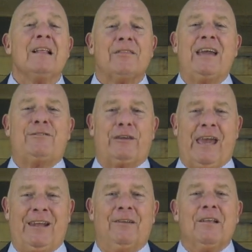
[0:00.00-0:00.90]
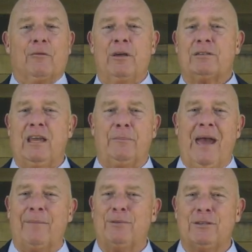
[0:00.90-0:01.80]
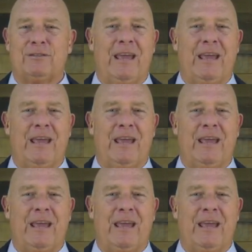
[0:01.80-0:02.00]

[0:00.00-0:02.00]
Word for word: Thank you again, Westgate Baptist.